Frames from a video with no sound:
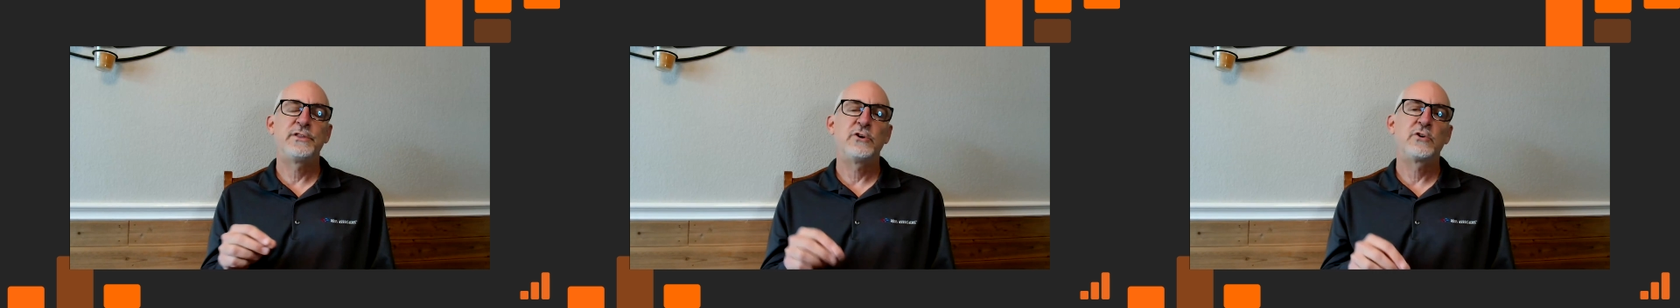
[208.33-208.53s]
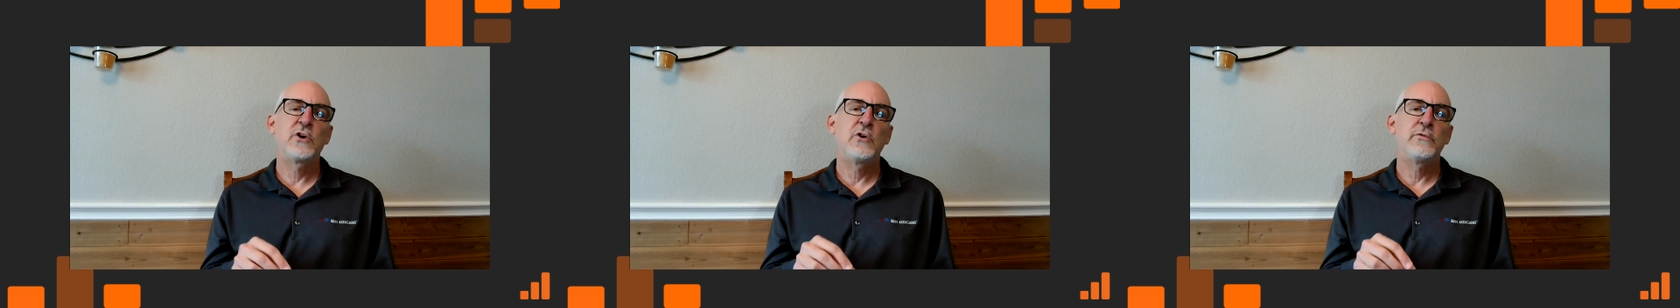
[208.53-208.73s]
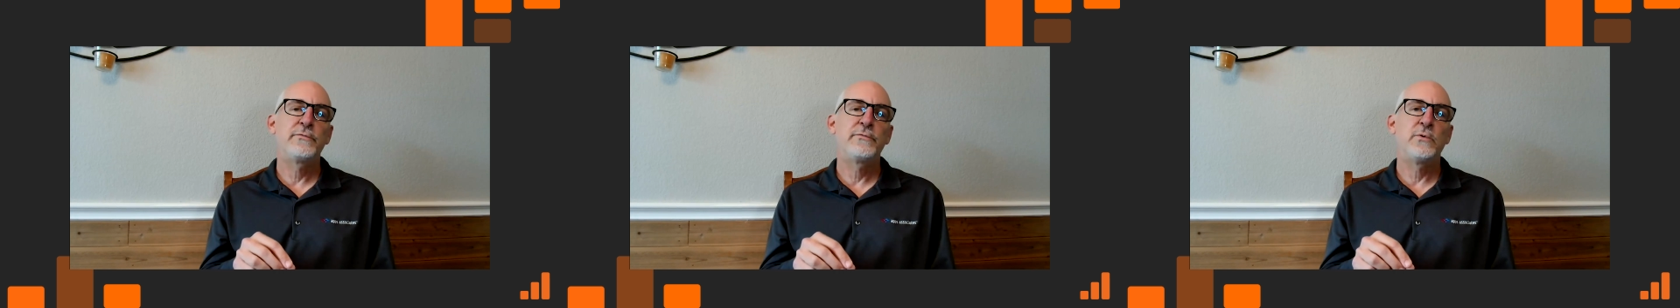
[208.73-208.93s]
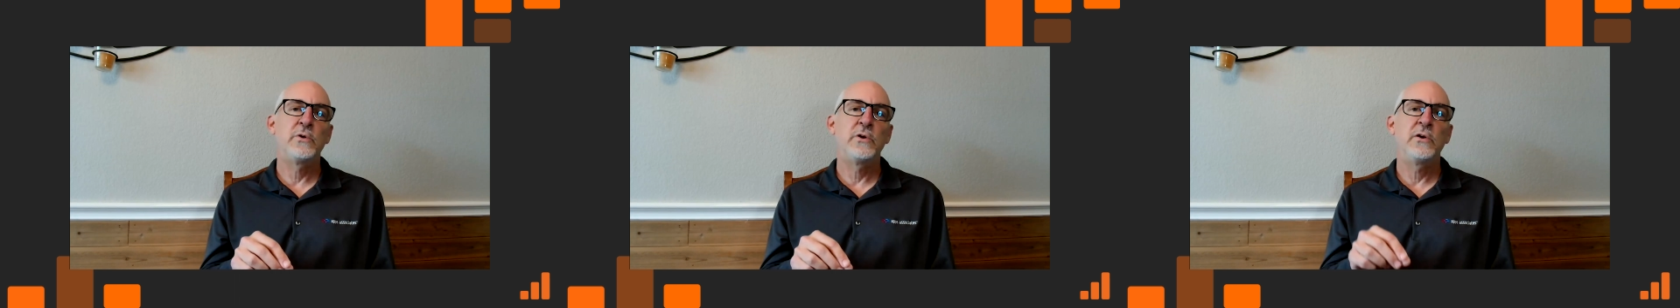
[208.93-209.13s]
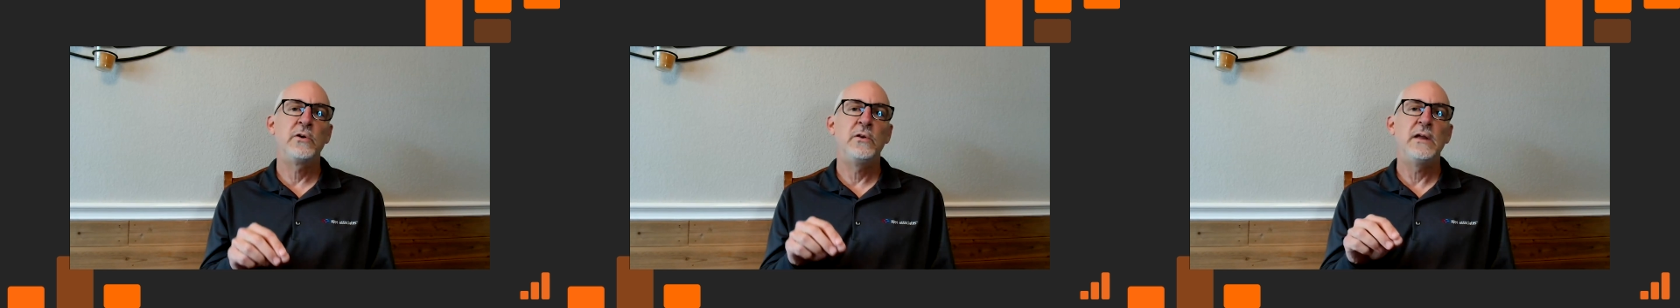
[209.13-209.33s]
with their
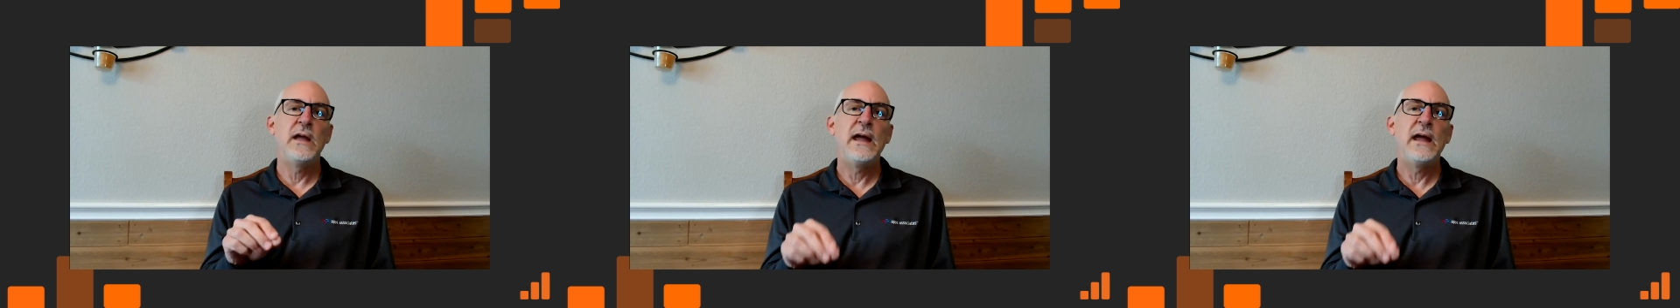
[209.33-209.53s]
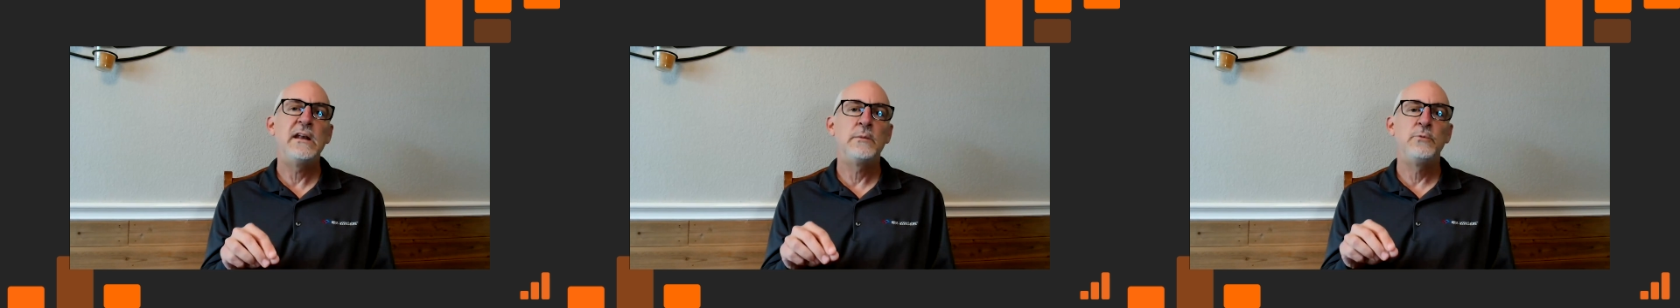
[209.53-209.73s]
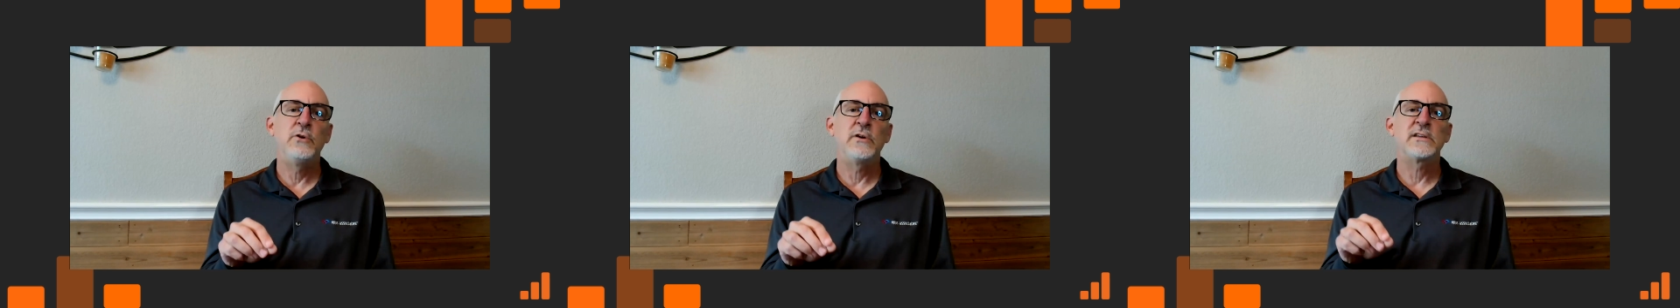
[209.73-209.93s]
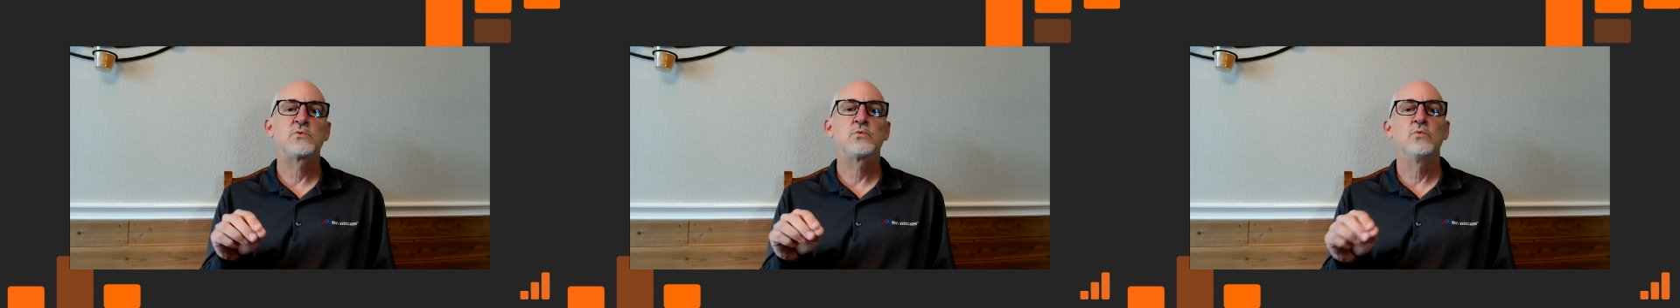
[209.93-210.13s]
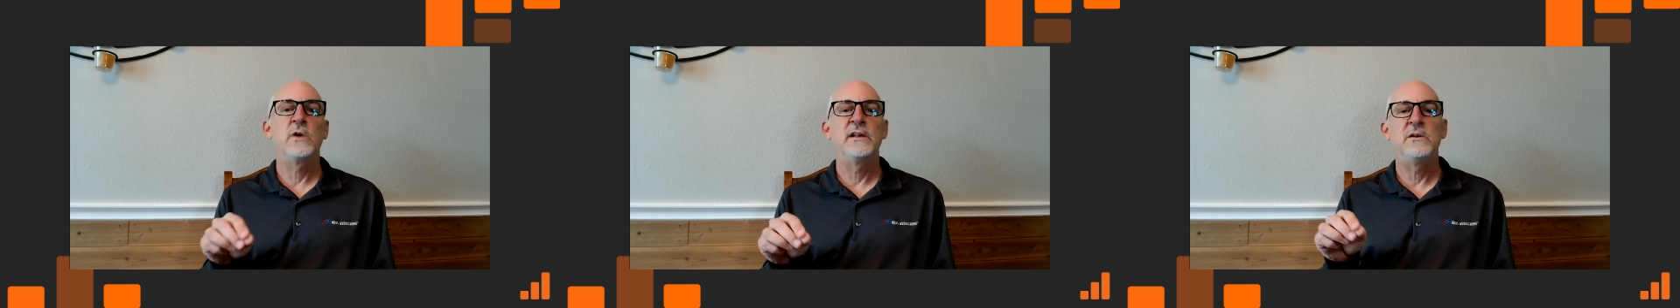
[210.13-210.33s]
go-forward
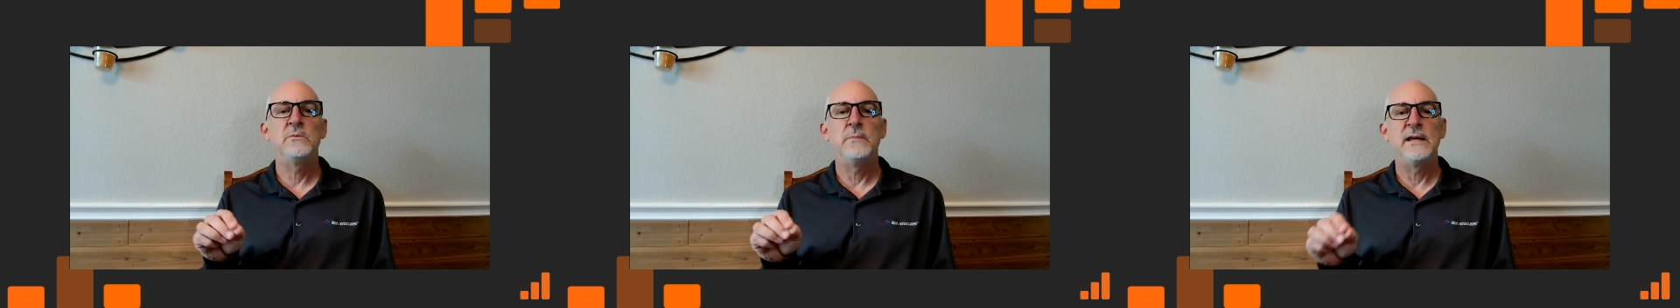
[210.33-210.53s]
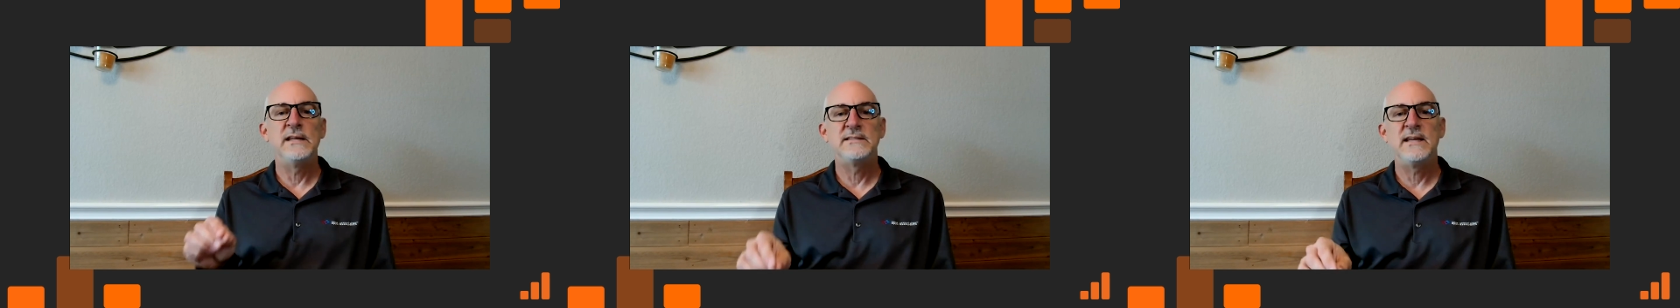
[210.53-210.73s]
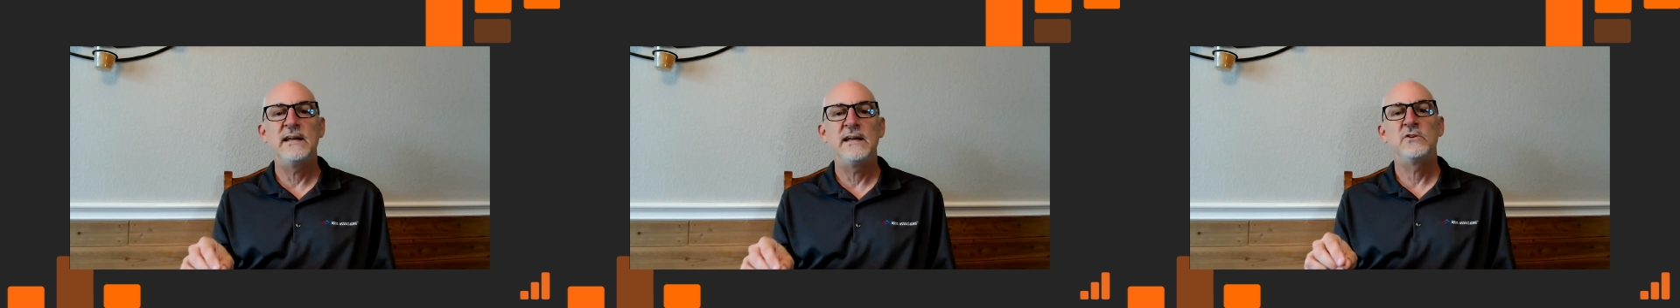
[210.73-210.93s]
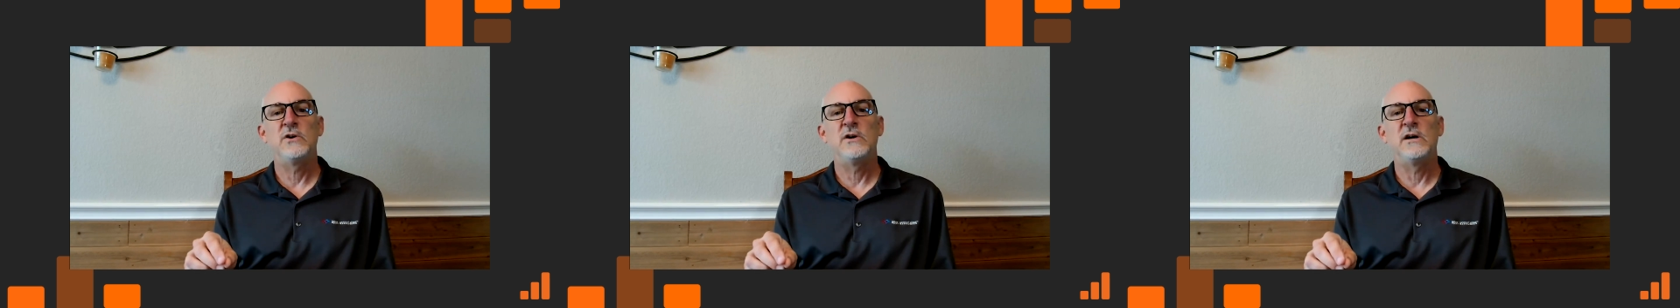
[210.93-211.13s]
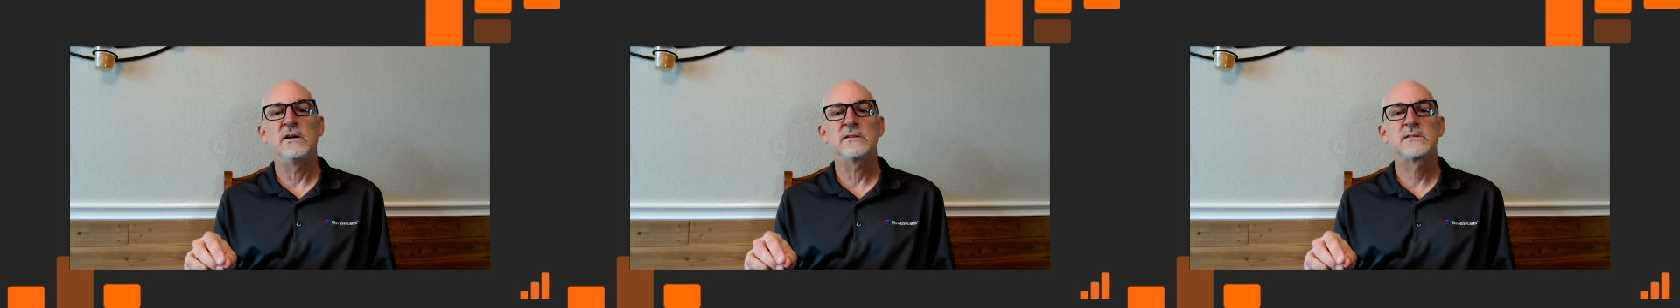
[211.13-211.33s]
AWS run and maintain
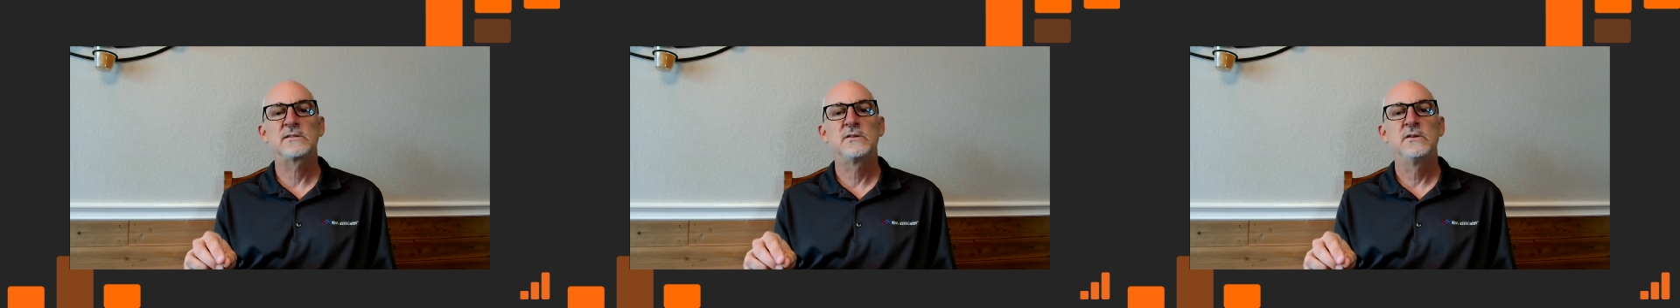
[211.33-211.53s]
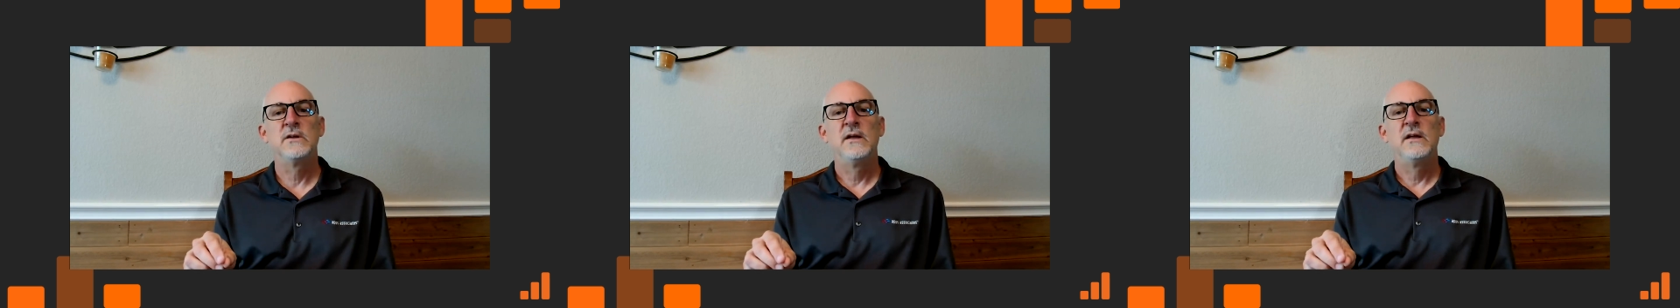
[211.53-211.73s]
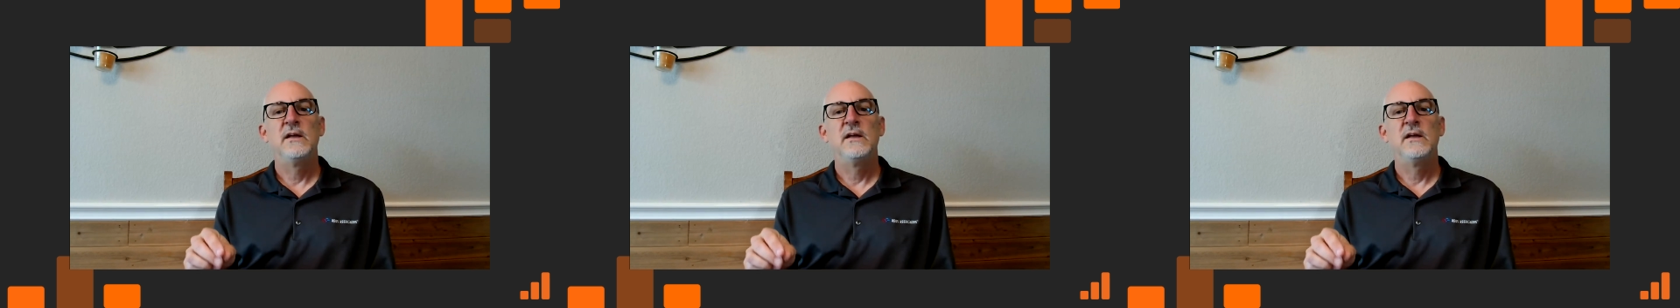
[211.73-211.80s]
cost